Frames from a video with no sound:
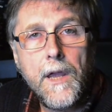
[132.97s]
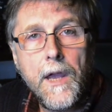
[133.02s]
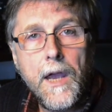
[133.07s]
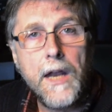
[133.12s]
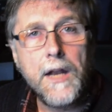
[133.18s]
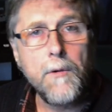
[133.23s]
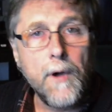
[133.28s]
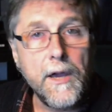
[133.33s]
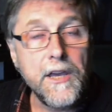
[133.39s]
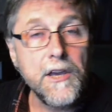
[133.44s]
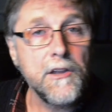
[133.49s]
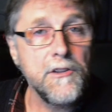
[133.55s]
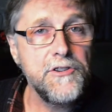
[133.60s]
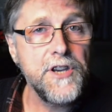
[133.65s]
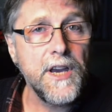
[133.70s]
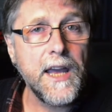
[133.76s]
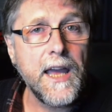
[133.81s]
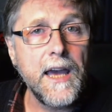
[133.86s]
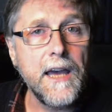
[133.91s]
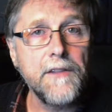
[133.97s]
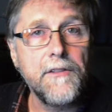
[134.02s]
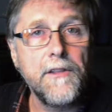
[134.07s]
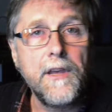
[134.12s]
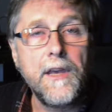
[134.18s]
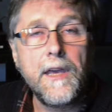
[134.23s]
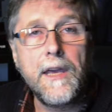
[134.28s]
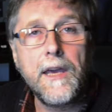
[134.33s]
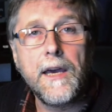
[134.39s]
Anyway, you can check out
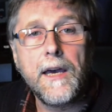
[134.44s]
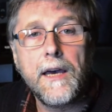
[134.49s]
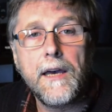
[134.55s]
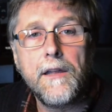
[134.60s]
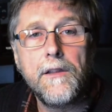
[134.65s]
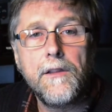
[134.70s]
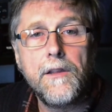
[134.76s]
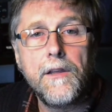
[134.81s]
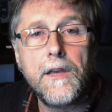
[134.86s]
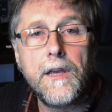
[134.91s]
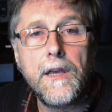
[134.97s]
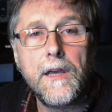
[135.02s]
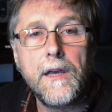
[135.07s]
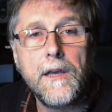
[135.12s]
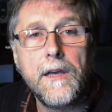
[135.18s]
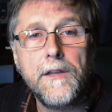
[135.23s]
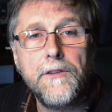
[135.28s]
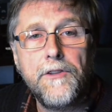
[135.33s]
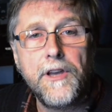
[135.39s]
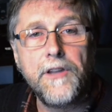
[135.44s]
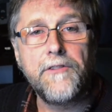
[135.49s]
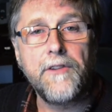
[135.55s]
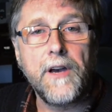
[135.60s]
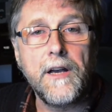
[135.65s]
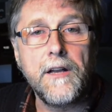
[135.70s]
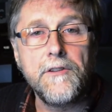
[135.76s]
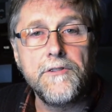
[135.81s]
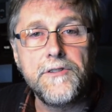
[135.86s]
the, uh, the
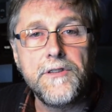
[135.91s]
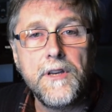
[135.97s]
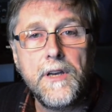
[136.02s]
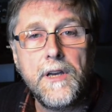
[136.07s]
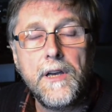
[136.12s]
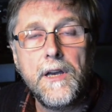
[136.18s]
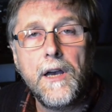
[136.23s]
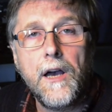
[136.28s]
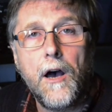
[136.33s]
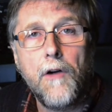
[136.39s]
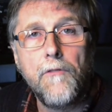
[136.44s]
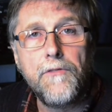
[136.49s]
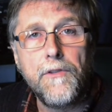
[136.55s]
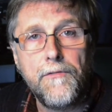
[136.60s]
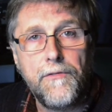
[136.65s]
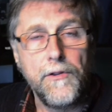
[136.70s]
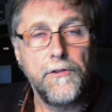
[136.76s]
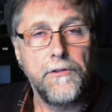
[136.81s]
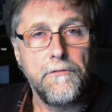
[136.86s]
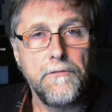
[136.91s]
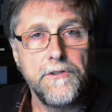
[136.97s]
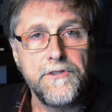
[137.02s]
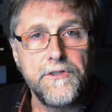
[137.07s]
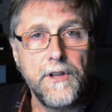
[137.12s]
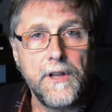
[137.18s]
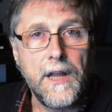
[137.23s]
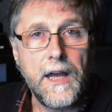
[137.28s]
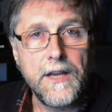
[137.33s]
details of the filter
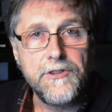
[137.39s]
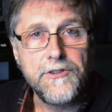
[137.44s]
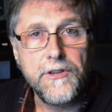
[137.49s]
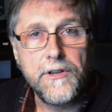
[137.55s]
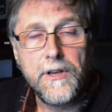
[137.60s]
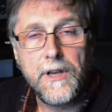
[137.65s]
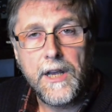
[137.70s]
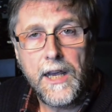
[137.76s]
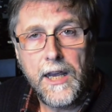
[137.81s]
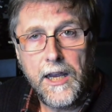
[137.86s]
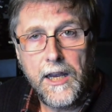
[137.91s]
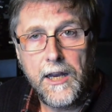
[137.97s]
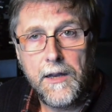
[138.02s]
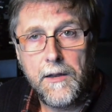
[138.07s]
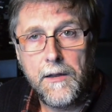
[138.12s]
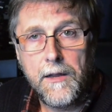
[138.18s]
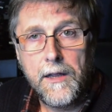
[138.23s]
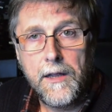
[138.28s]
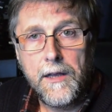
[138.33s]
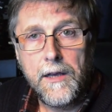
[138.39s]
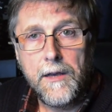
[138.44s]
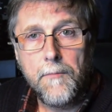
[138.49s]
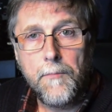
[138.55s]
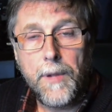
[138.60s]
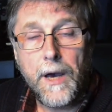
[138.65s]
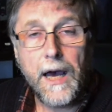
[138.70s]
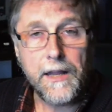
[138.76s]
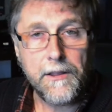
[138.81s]
installation in
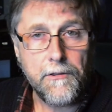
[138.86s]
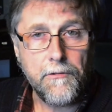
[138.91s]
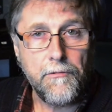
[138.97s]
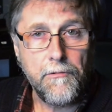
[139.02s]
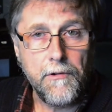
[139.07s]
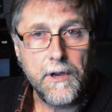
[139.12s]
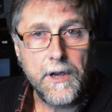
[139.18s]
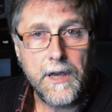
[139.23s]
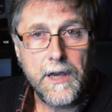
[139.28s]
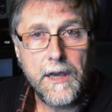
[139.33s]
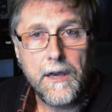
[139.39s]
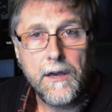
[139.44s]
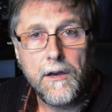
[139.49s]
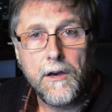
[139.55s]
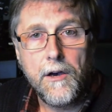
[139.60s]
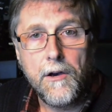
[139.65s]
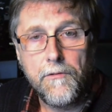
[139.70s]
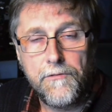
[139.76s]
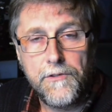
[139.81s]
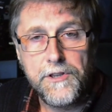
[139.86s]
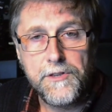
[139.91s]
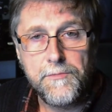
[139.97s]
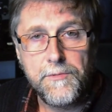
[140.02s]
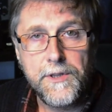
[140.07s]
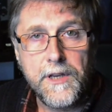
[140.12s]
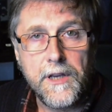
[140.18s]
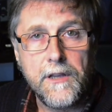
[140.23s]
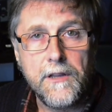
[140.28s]
part 3 of this
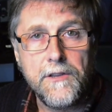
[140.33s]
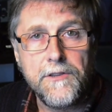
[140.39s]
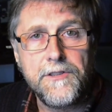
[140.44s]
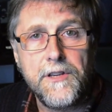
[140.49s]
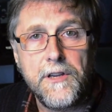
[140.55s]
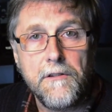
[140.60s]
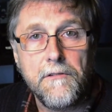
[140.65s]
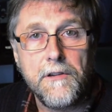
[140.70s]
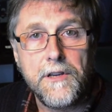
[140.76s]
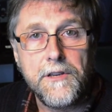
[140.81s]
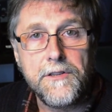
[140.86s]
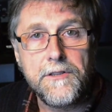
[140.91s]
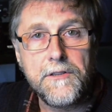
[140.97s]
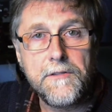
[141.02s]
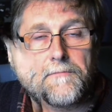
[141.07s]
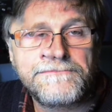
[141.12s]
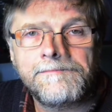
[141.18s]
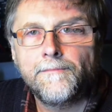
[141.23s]
particular series.